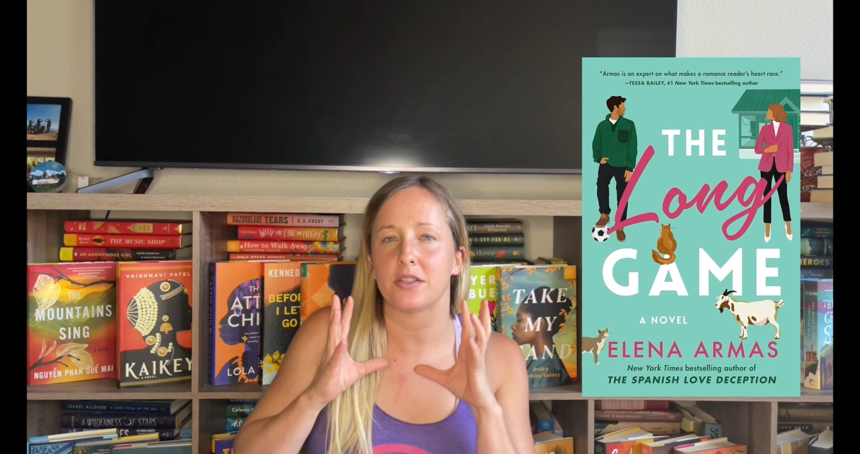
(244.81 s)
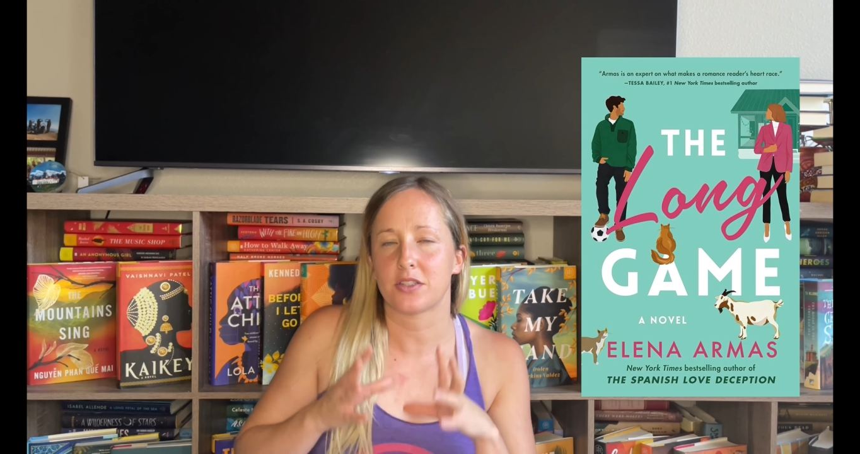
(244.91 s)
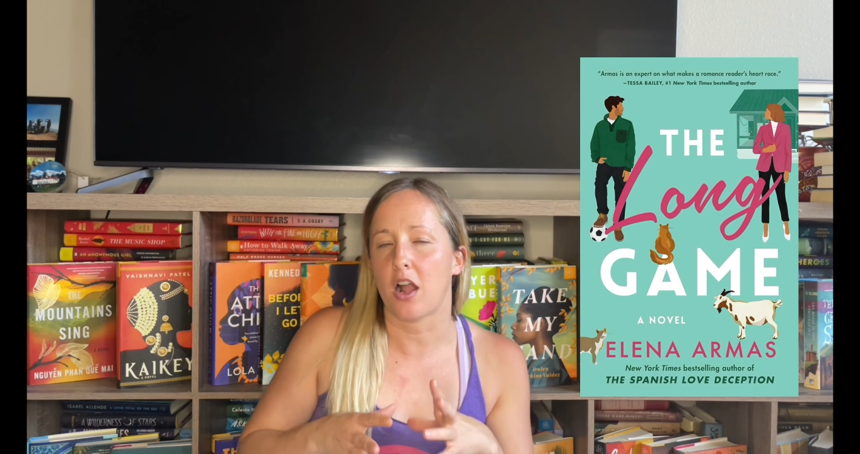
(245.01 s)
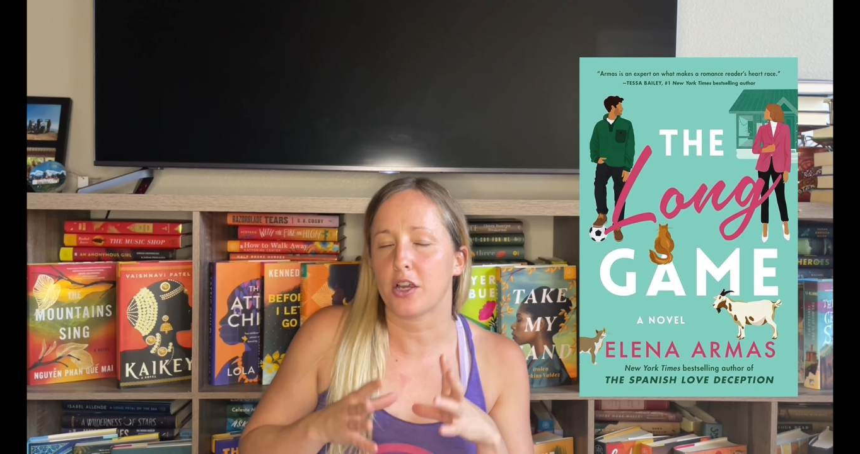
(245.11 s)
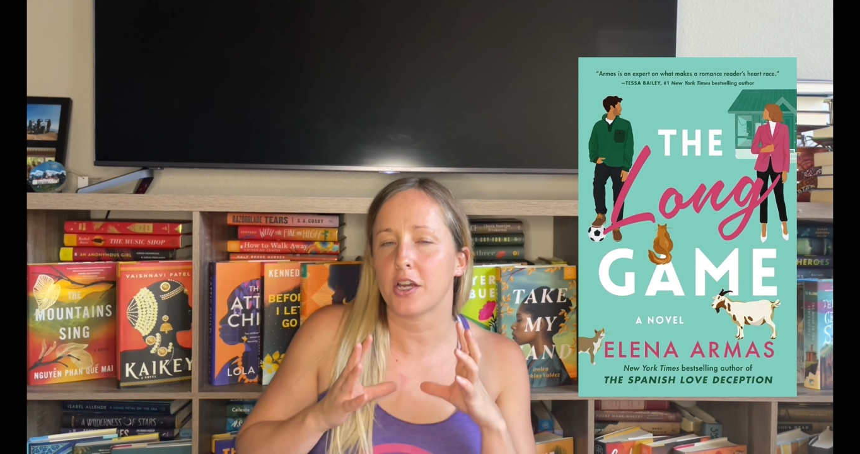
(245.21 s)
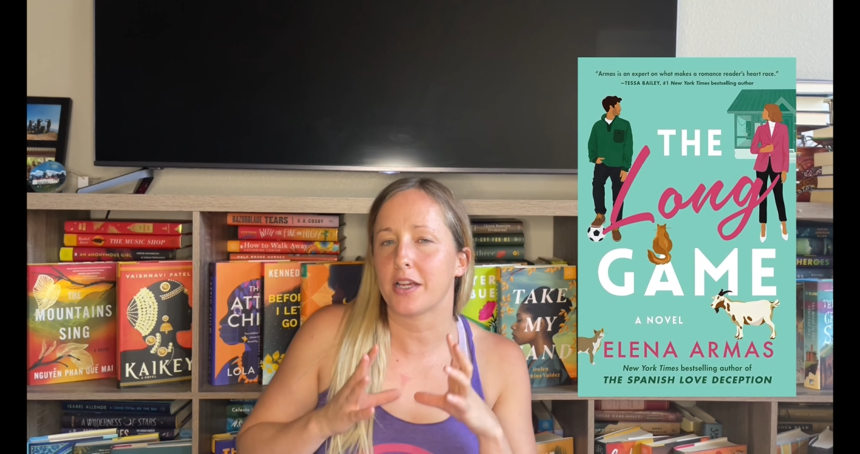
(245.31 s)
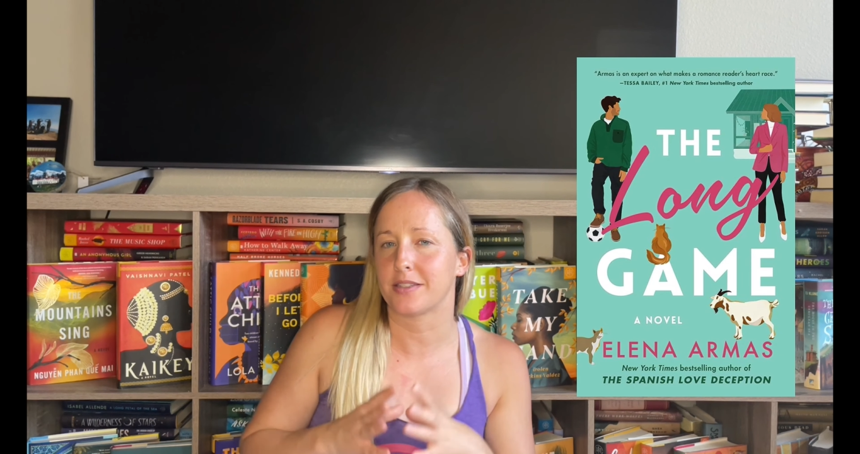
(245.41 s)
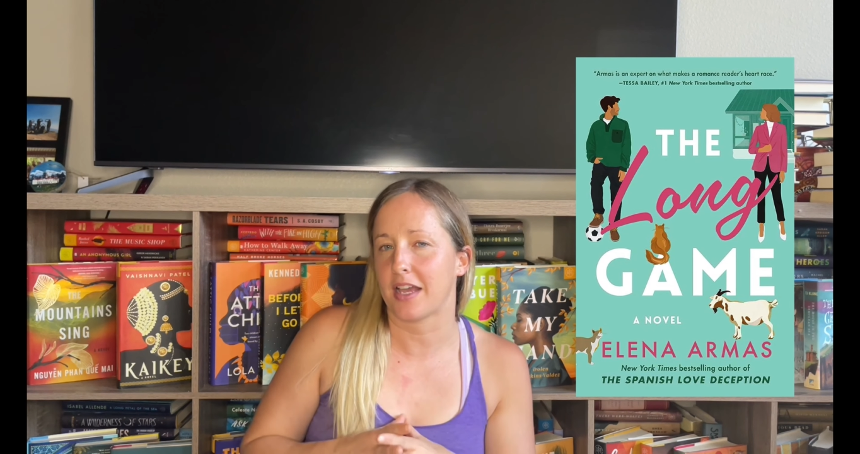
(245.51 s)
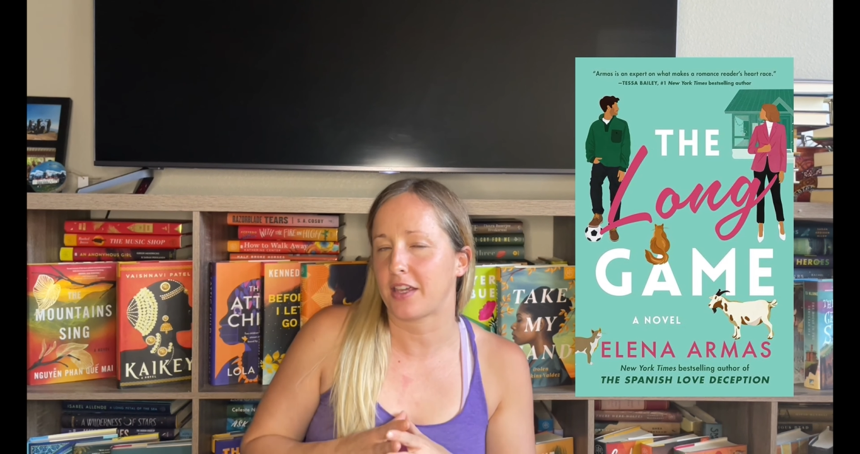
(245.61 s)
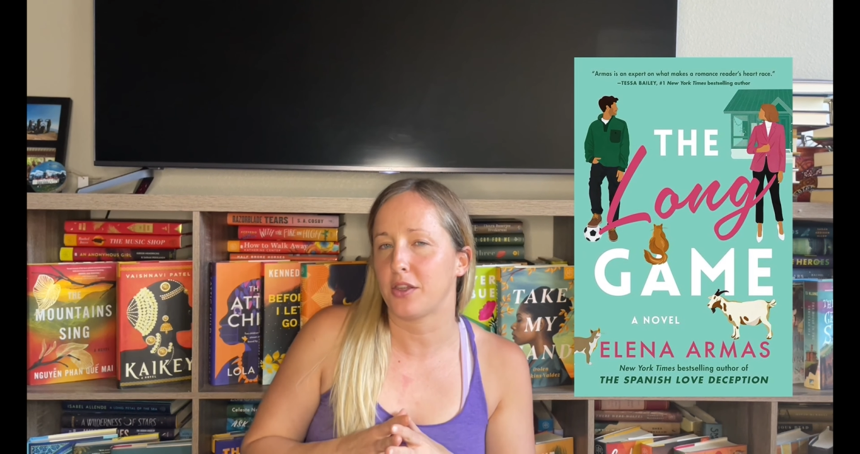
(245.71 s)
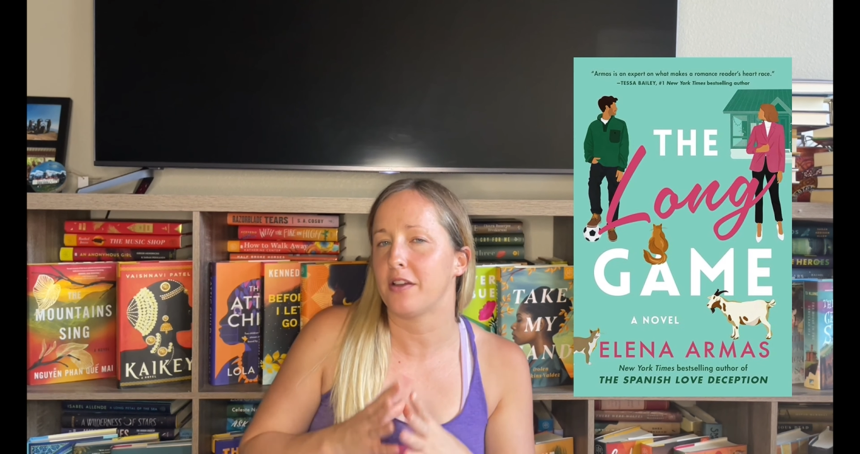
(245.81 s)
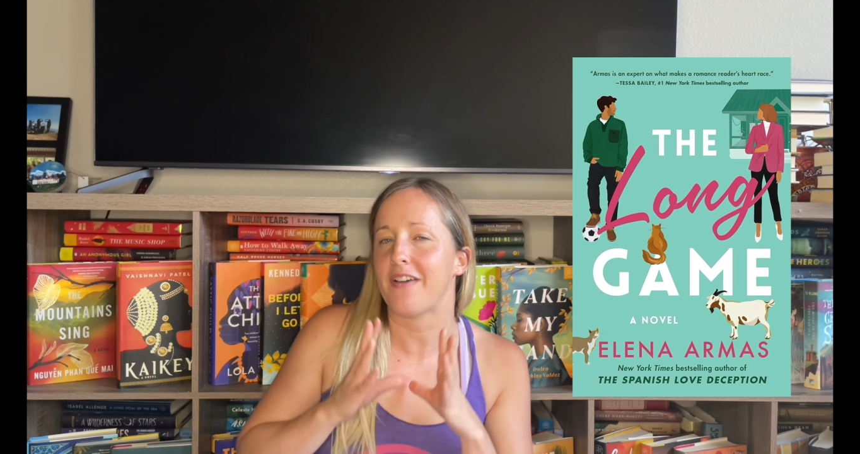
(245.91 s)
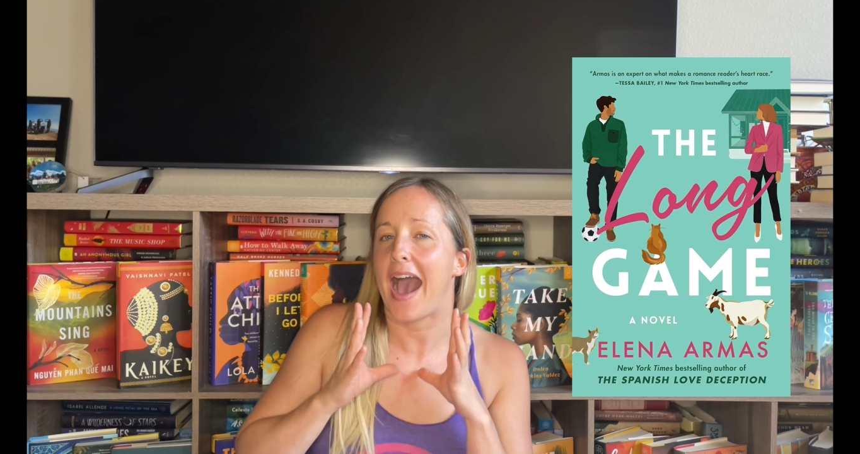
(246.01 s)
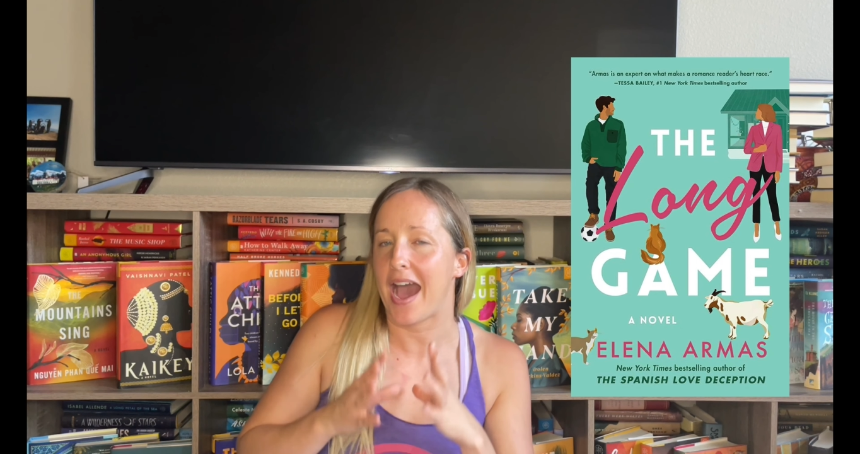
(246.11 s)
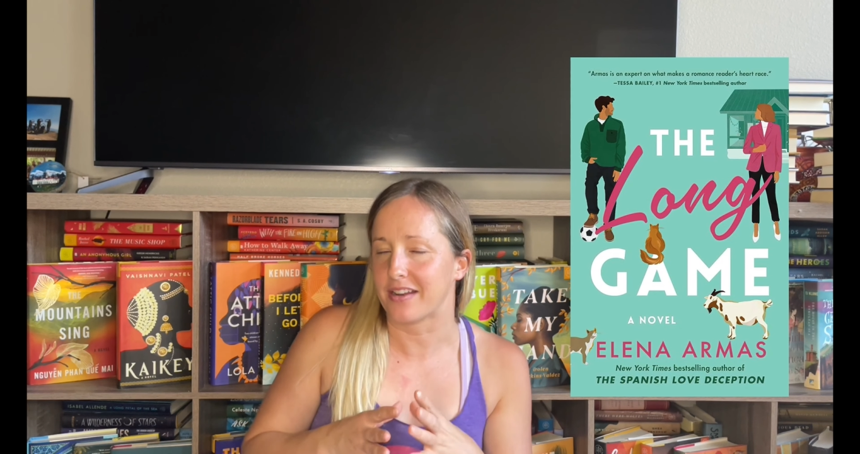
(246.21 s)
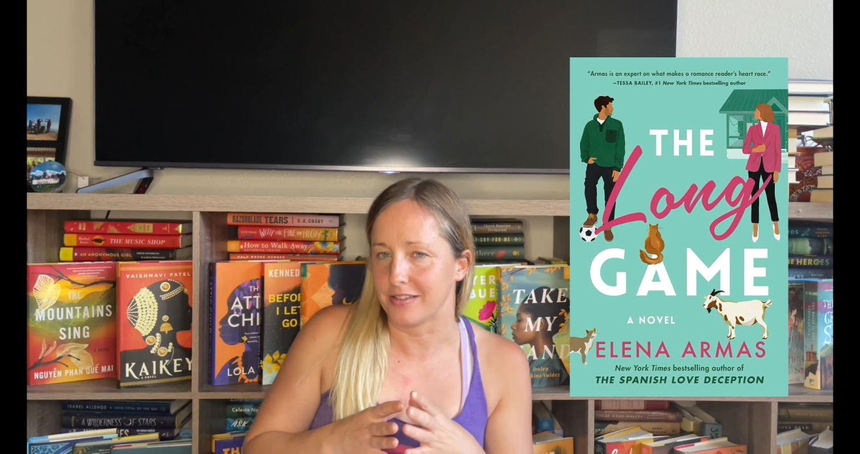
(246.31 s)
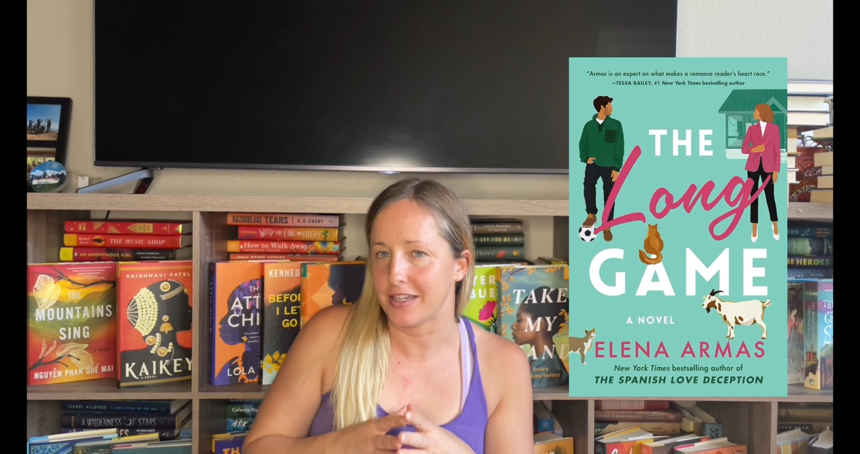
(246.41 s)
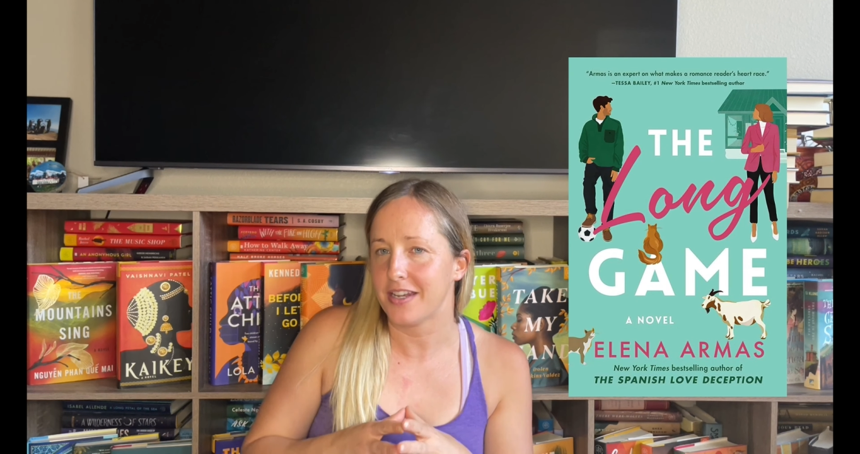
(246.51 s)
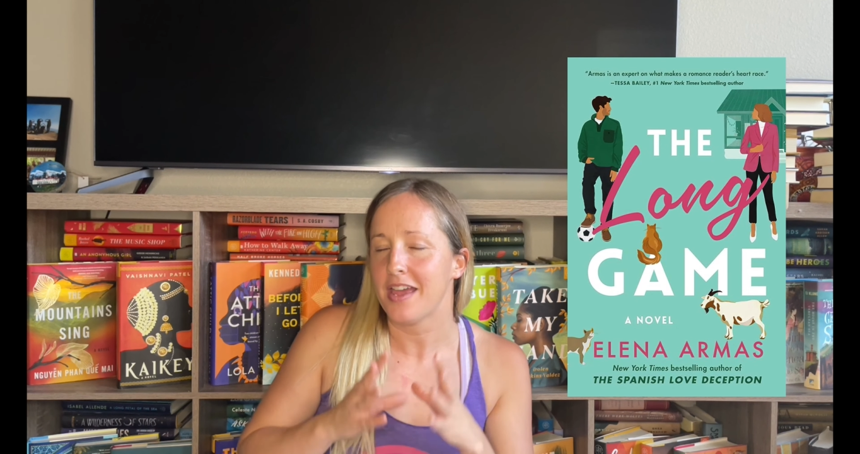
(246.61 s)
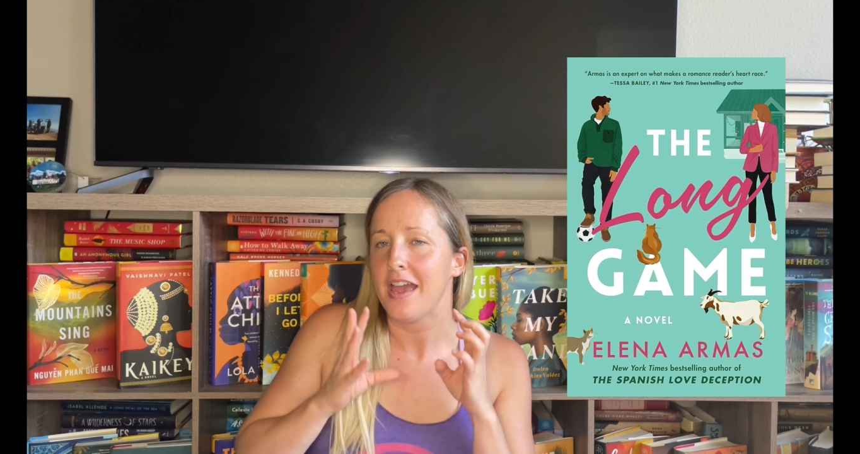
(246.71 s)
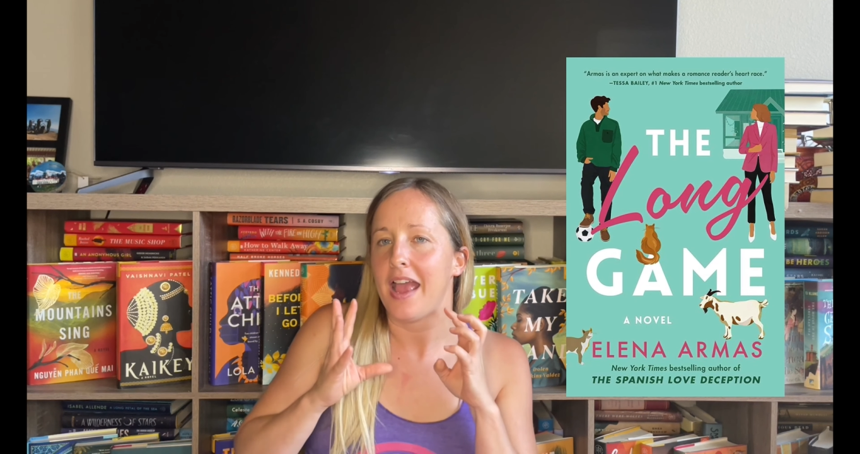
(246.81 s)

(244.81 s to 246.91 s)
soccer executive Adeline